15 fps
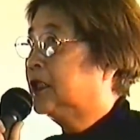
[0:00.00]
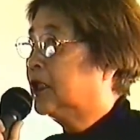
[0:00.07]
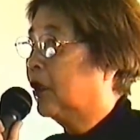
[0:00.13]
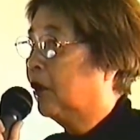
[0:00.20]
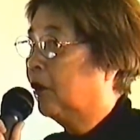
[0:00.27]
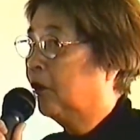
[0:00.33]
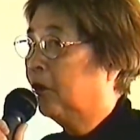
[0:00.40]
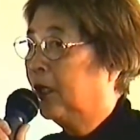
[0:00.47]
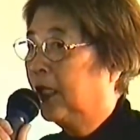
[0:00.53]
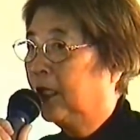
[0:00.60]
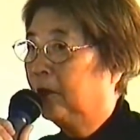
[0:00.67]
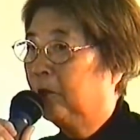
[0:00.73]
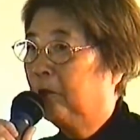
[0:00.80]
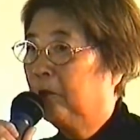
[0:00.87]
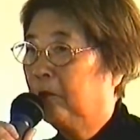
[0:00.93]
So
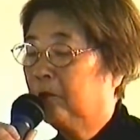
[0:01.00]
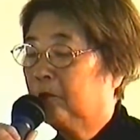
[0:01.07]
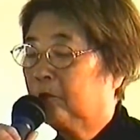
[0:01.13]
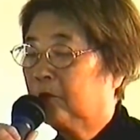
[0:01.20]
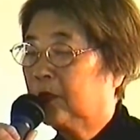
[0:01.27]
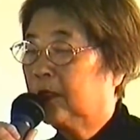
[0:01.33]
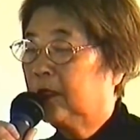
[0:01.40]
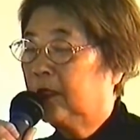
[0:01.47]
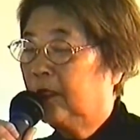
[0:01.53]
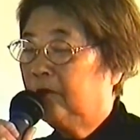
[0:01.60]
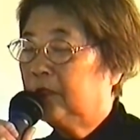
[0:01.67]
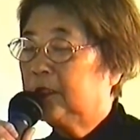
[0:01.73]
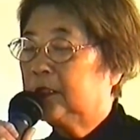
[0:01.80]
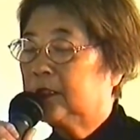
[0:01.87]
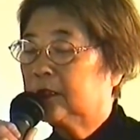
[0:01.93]
um,
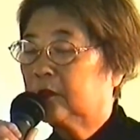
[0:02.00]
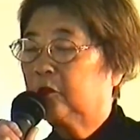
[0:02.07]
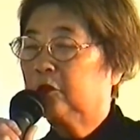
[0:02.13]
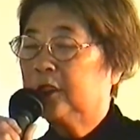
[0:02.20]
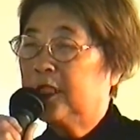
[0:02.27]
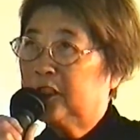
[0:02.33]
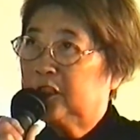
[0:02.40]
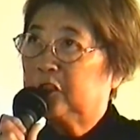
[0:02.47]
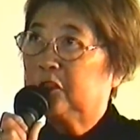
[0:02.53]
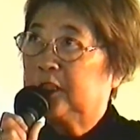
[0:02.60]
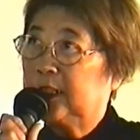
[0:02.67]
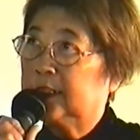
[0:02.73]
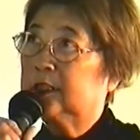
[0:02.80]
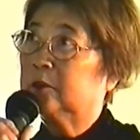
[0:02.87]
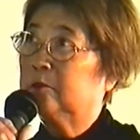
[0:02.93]
that was connection
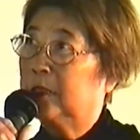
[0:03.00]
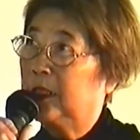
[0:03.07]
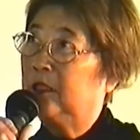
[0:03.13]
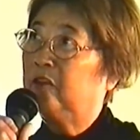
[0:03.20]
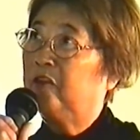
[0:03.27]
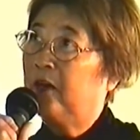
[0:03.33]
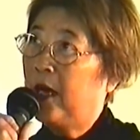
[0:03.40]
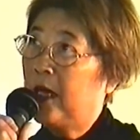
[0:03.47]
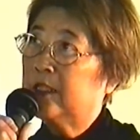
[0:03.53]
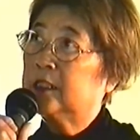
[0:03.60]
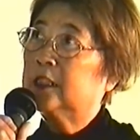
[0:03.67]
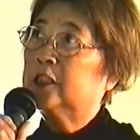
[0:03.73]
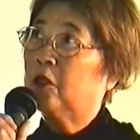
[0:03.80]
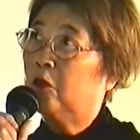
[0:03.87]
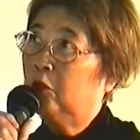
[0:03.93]
is my
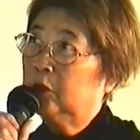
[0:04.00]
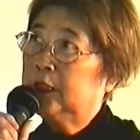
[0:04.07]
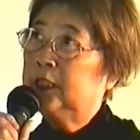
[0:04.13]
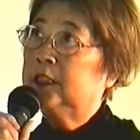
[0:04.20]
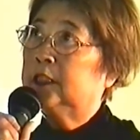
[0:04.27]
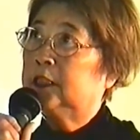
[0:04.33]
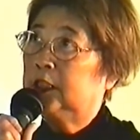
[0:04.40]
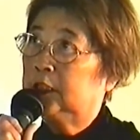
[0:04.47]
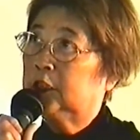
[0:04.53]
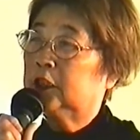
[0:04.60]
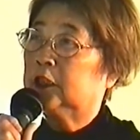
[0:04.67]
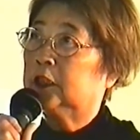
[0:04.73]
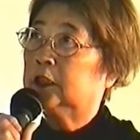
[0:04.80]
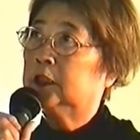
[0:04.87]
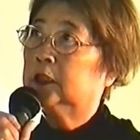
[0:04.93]
father's oldest
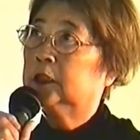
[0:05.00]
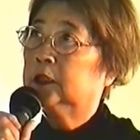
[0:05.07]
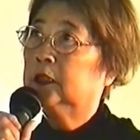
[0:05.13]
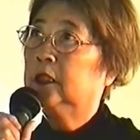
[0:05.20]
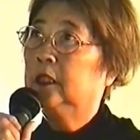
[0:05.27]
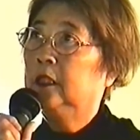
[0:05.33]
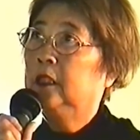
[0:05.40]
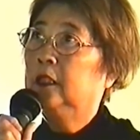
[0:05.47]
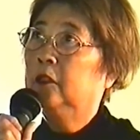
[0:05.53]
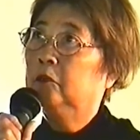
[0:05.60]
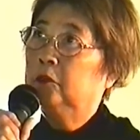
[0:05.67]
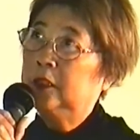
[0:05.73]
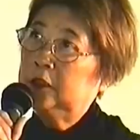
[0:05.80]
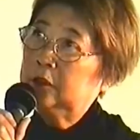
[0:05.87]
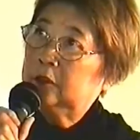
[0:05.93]
sister
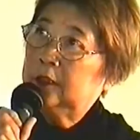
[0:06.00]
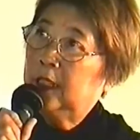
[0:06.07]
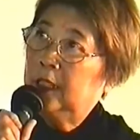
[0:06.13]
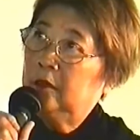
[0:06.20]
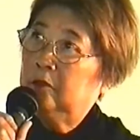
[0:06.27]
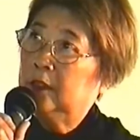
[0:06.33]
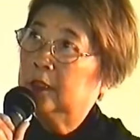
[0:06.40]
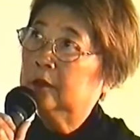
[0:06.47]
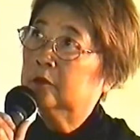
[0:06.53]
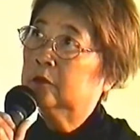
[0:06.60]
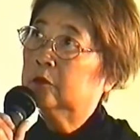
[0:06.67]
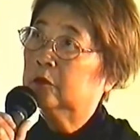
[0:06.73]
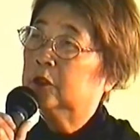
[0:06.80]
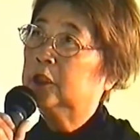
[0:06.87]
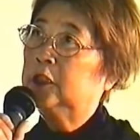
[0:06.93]
went to
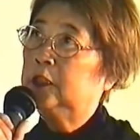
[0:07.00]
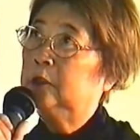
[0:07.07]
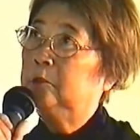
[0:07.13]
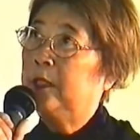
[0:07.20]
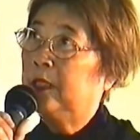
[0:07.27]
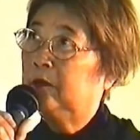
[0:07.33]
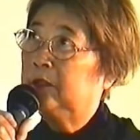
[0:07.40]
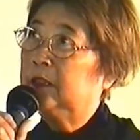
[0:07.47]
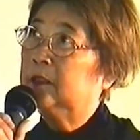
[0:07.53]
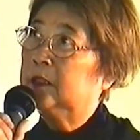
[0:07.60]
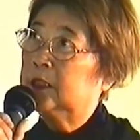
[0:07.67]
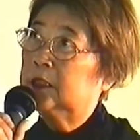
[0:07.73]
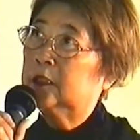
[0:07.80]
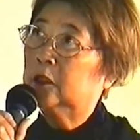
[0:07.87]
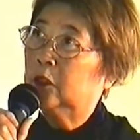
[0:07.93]
Taiwan when she
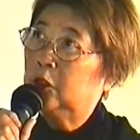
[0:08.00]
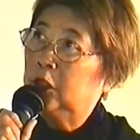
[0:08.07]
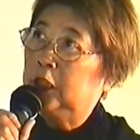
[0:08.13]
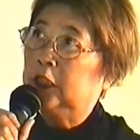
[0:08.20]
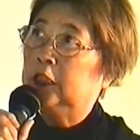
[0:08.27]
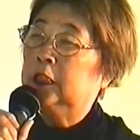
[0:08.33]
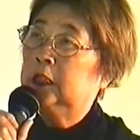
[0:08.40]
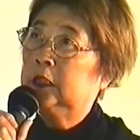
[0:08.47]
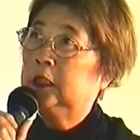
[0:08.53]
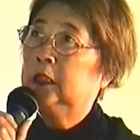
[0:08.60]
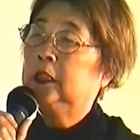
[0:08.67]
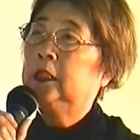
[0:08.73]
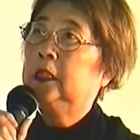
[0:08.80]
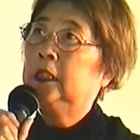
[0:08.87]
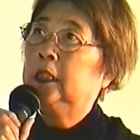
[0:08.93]
married this lawyer,
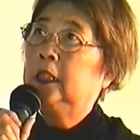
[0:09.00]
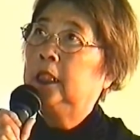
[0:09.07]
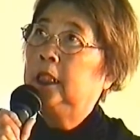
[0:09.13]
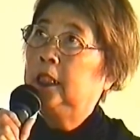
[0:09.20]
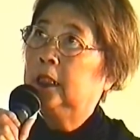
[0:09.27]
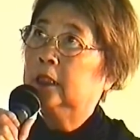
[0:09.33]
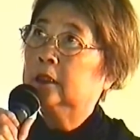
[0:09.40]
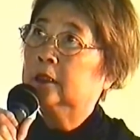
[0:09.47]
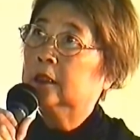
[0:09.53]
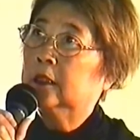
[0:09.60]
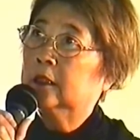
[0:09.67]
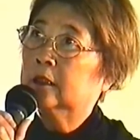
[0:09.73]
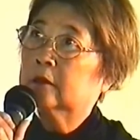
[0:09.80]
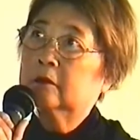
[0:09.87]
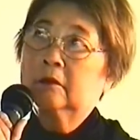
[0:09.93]
and
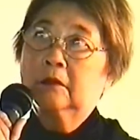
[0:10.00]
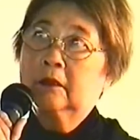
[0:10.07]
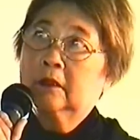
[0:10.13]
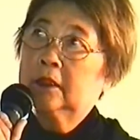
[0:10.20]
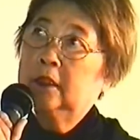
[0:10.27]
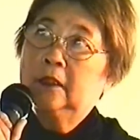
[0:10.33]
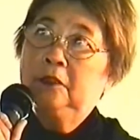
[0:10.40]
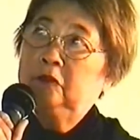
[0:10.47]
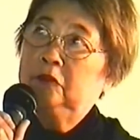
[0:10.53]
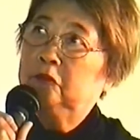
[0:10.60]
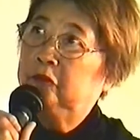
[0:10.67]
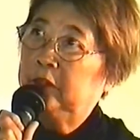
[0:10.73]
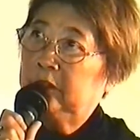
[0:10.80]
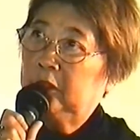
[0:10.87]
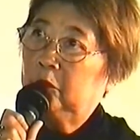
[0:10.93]
uh, they lived
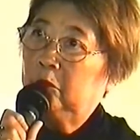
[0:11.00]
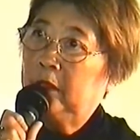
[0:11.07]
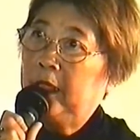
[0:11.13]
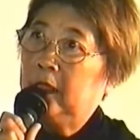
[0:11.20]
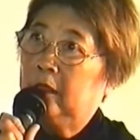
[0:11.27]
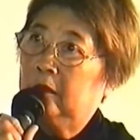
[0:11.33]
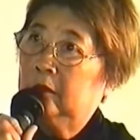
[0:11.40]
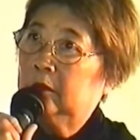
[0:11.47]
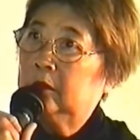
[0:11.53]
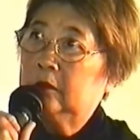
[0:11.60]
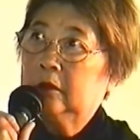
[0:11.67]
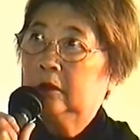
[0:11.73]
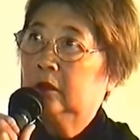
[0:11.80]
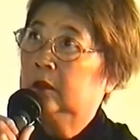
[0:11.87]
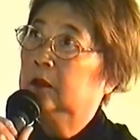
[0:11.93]
very
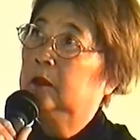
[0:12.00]
well.